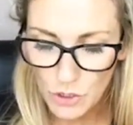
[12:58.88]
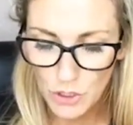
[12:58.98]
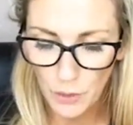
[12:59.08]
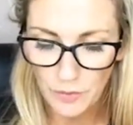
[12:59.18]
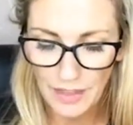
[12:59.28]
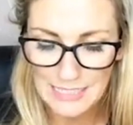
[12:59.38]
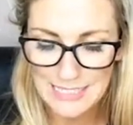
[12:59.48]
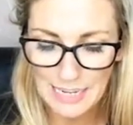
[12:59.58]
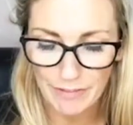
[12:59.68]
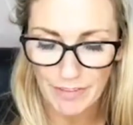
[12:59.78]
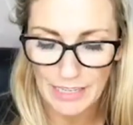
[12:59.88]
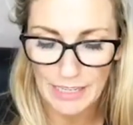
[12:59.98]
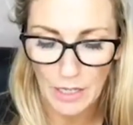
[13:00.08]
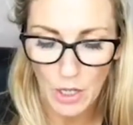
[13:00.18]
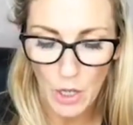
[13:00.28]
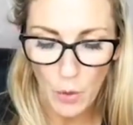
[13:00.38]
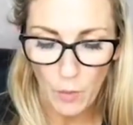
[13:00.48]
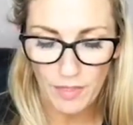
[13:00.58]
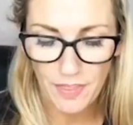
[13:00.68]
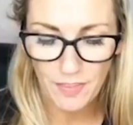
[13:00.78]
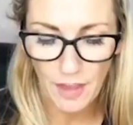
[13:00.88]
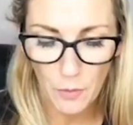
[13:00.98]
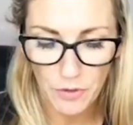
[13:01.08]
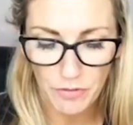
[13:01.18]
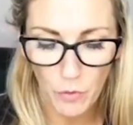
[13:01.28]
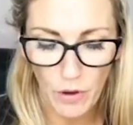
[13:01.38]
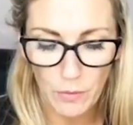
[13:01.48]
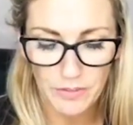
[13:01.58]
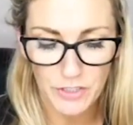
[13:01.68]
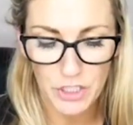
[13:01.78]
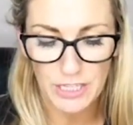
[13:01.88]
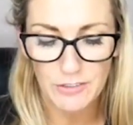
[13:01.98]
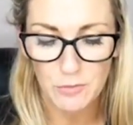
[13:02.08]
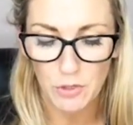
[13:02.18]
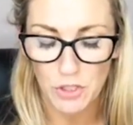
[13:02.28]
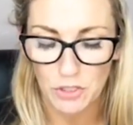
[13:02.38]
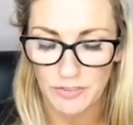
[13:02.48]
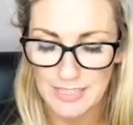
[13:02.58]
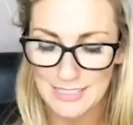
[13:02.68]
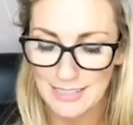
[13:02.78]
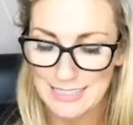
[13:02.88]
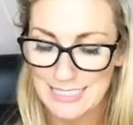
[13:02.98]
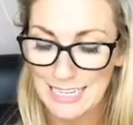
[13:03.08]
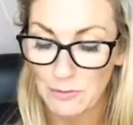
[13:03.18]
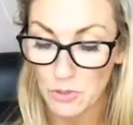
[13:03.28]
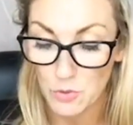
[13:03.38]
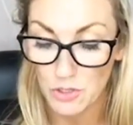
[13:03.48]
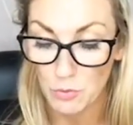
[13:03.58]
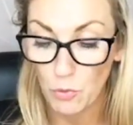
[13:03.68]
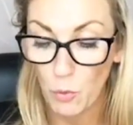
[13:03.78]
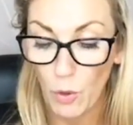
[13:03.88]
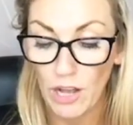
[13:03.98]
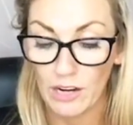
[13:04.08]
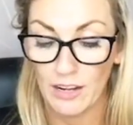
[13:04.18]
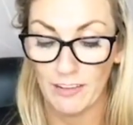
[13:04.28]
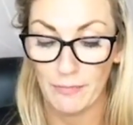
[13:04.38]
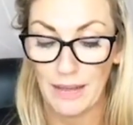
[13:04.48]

So that's definitely one thing that I would have thought I would have achieved more in 2019, which was the more work-life